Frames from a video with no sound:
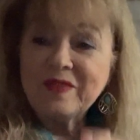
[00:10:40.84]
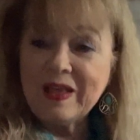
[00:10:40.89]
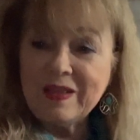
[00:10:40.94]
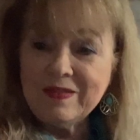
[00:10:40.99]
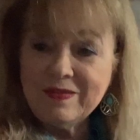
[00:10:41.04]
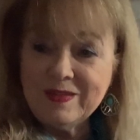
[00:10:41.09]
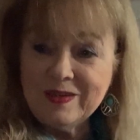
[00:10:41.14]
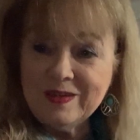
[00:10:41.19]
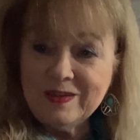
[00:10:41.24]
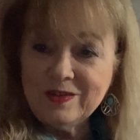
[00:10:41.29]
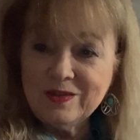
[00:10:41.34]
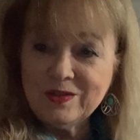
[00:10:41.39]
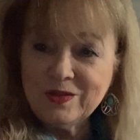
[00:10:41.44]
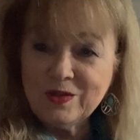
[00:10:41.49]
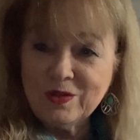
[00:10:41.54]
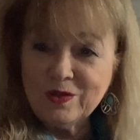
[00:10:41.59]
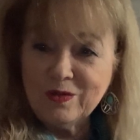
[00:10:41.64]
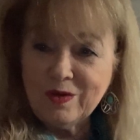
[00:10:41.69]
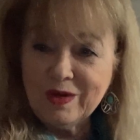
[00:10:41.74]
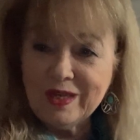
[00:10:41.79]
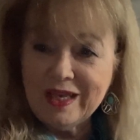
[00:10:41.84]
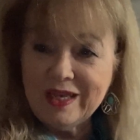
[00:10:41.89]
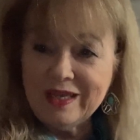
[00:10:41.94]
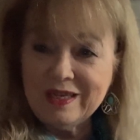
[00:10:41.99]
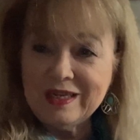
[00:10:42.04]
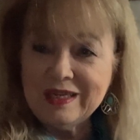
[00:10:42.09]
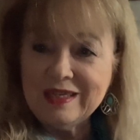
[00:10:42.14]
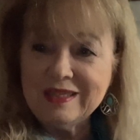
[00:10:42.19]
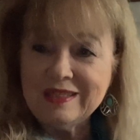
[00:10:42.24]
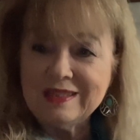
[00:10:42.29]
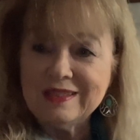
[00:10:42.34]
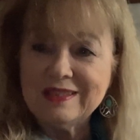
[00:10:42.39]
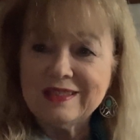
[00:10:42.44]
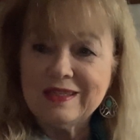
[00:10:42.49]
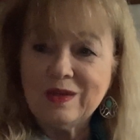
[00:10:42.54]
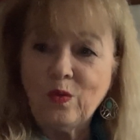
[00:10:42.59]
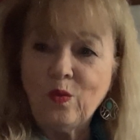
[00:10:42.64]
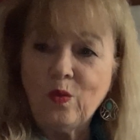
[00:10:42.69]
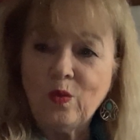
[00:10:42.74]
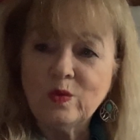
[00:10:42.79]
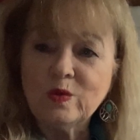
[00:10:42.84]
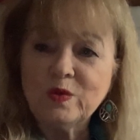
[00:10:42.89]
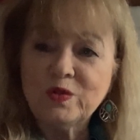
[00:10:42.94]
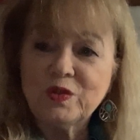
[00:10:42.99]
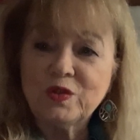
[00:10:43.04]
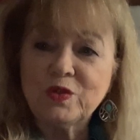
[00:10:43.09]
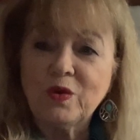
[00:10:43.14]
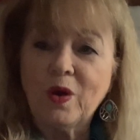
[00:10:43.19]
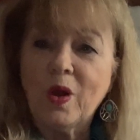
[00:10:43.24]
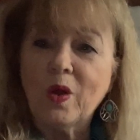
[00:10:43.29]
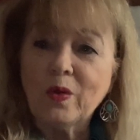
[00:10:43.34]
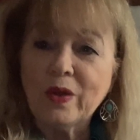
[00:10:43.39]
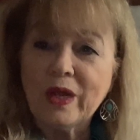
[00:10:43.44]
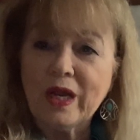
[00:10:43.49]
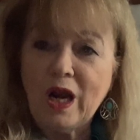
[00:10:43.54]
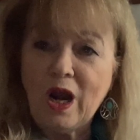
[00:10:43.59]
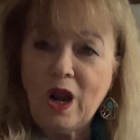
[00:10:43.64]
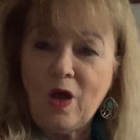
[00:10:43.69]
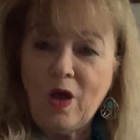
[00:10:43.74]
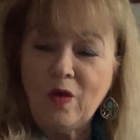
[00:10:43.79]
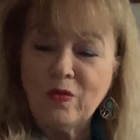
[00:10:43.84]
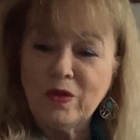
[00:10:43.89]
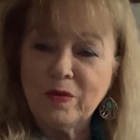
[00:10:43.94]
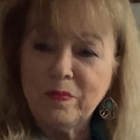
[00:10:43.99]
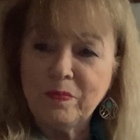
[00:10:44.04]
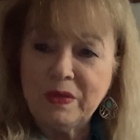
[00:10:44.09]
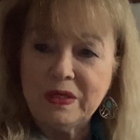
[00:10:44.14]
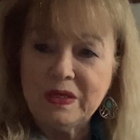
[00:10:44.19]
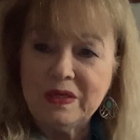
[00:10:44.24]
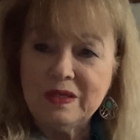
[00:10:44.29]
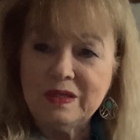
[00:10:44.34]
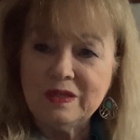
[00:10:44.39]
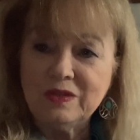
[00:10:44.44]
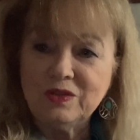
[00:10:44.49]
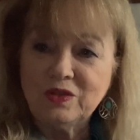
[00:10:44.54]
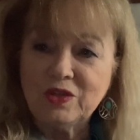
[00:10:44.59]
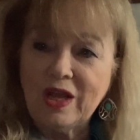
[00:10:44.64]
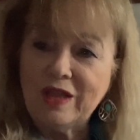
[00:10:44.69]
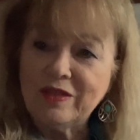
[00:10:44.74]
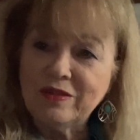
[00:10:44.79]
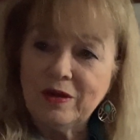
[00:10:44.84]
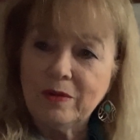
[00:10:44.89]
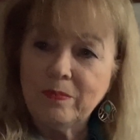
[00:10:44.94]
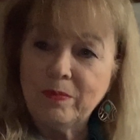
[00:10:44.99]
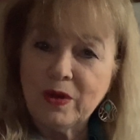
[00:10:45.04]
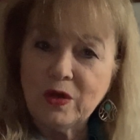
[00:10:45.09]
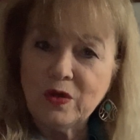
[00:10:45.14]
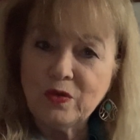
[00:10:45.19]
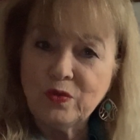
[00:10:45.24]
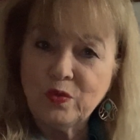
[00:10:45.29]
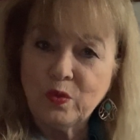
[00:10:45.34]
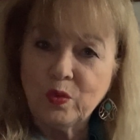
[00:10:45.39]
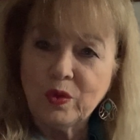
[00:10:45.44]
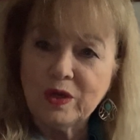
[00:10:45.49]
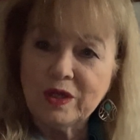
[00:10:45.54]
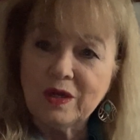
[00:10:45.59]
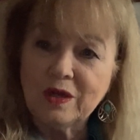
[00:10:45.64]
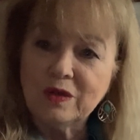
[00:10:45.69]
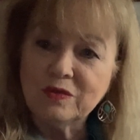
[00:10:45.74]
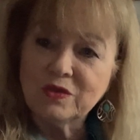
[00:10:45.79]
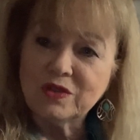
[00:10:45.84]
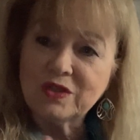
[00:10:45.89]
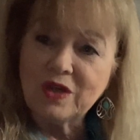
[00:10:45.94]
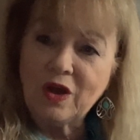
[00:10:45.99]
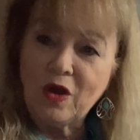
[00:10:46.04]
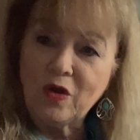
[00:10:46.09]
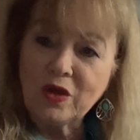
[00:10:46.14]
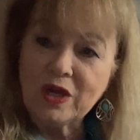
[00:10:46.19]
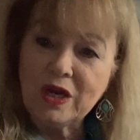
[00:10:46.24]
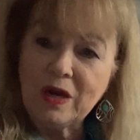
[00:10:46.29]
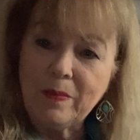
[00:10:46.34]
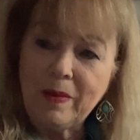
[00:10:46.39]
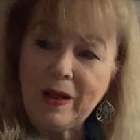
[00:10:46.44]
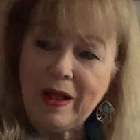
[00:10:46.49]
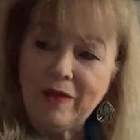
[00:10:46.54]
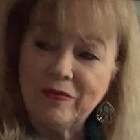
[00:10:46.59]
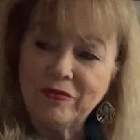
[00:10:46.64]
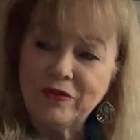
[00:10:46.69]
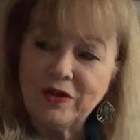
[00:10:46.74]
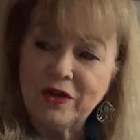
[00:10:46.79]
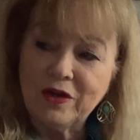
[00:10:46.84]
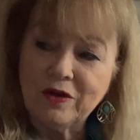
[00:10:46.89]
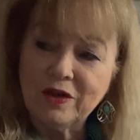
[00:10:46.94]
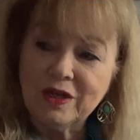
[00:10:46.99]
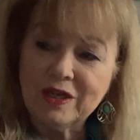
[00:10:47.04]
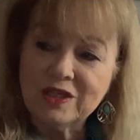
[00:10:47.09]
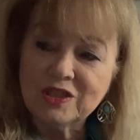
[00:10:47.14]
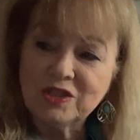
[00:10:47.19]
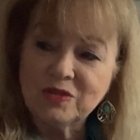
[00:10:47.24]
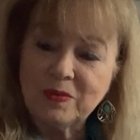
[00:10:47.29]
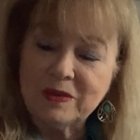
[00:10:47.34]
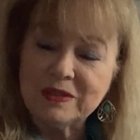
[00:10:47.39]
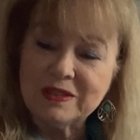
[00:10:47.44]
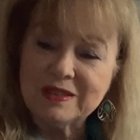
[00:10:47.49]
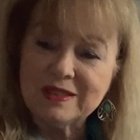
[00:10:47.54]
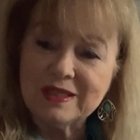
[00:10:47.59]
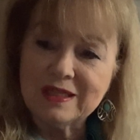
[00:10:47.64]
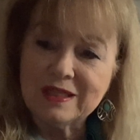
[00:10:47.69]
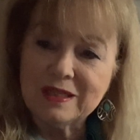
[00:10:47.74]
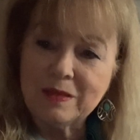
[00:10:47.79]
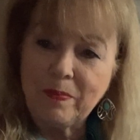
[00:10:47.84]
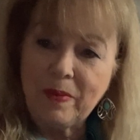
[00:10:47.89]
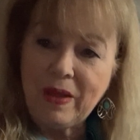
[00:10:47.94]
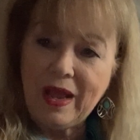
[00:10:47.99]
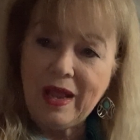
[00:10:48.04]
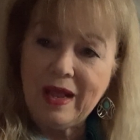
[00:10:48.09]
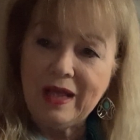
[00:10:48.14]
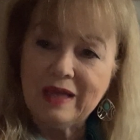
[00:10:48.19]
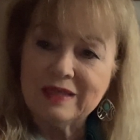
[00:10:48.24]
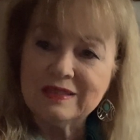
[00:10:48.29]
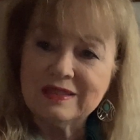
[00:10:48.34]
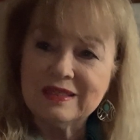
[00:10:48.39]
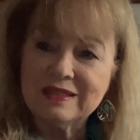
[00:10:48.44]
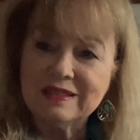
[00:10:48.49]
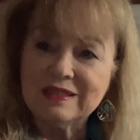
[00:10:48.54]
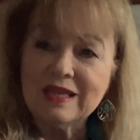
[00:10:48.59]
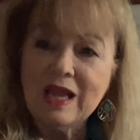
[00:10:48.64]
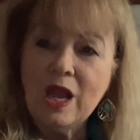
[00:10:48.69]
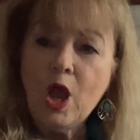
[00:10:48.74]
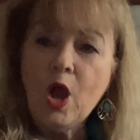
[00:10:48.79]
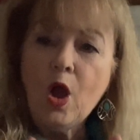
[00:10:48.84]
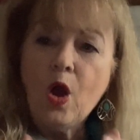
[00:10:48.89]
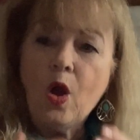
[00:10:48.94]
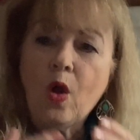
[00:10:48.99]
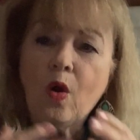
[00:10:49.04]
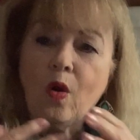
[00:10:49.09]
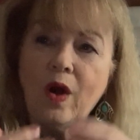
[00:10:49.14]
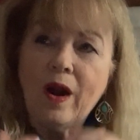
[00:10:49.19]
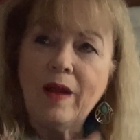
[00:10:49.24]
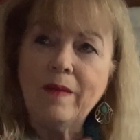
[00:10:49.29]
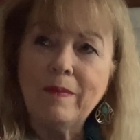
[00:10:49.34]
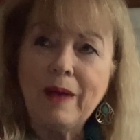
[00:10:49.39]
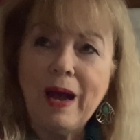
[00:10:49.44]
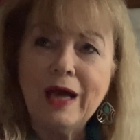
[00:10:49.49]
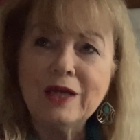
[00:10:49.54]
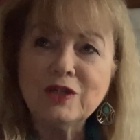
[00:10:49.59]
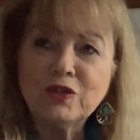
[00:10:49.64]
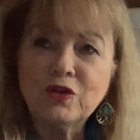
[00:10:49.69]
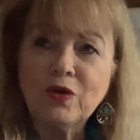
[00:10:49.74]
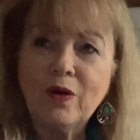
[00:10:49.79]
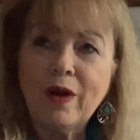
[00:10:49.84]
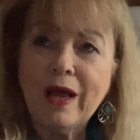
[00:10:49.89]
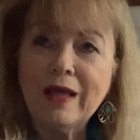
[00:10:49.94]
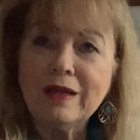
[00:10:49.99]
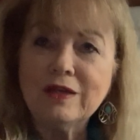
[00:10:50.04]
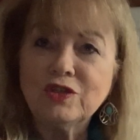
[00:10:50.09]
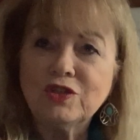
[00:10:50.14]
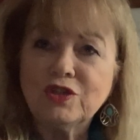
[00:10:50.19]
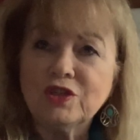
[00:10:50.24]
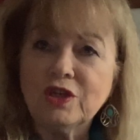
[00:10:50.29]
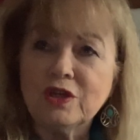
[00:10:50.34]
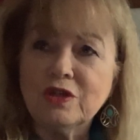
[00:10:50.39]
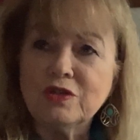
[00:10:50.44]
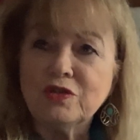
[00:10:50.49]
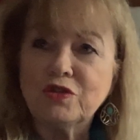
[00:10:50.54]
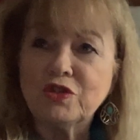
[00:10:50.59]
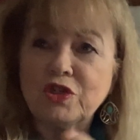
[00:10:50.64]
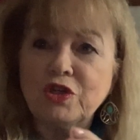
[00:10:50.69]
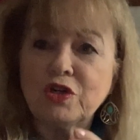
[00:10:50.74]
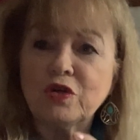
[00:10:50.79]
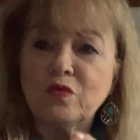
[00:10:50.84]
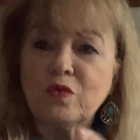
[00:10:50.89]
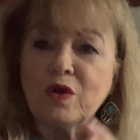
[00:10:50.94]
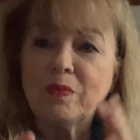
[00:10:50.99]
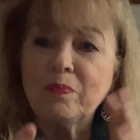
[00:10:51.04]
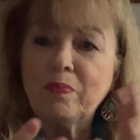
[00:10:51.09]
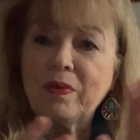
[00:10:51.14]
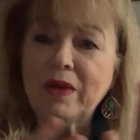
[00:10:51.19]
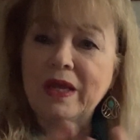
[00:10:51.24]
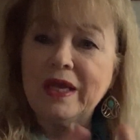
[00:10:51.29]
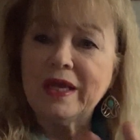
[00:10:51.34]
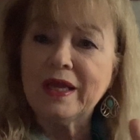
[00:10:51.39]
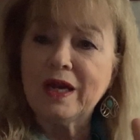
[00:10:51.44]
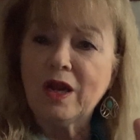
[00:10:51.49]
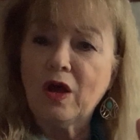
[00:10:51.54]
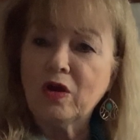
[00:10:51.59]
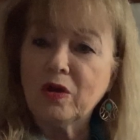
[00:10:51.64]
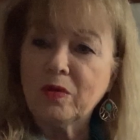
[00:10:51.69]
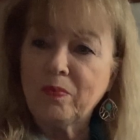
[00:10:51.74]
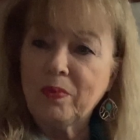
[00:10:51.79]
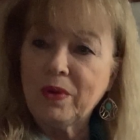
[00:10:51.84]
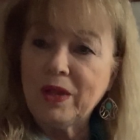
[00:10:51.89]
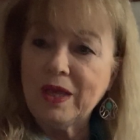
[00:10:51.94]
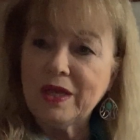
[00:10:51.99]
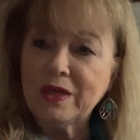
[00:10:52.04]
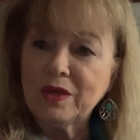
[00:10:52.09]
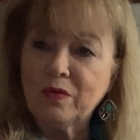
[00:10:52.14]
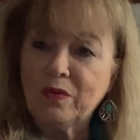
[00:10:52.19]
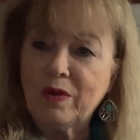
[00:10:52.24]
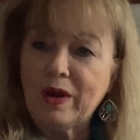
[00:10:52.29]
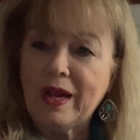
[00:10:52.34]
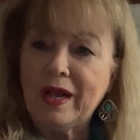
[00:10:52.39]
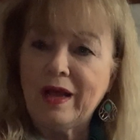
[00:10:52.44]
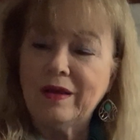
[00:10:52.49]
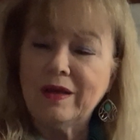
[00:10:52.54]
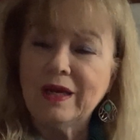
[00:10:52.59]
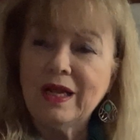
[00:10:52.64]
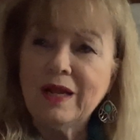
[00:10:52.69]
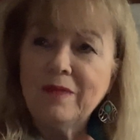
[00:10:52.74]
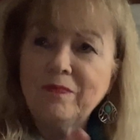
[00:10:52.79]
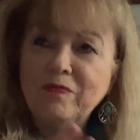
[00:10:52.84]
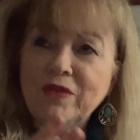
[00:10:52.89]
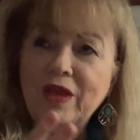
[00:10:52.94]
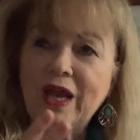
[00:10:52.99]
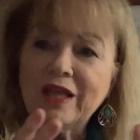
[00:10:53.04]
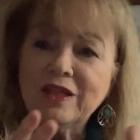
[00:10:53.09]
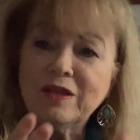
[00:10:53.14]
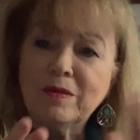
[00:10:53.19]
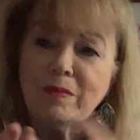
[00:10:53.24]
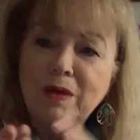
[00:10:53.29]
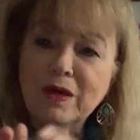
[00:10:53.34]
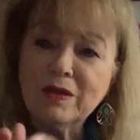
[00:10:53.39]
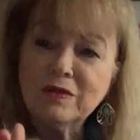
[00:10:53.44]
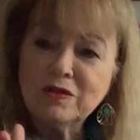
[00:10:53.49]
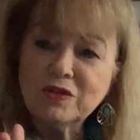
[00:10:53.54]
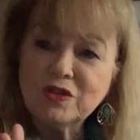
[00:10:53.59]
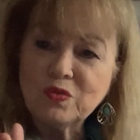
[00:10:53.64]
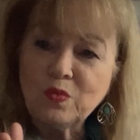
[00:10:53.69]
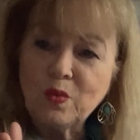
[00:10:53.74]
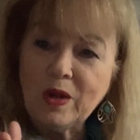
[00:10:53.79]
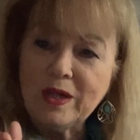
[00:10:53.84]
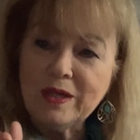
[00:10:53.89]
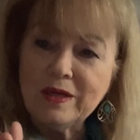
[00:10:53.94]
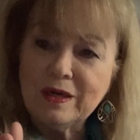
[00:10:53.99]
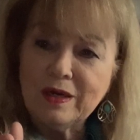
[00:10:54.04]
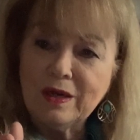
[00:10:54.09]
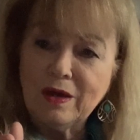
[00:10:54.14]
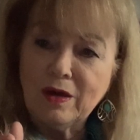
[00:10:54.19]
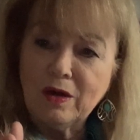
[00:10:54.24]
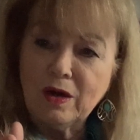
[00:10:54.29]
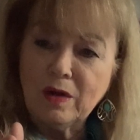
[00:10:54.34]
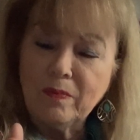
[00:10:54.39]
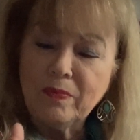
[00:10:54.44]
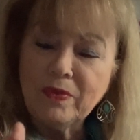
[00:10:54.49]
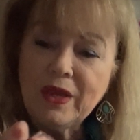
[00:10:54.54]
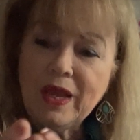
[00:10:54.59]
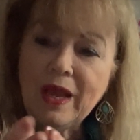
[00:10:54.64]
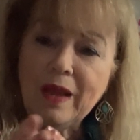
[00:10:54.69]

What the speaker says: these two ladies strolling along the beach and they're both widows talking about their husbands in the past, and or am I trying to show children playing on a playground and the mother's waiting on them?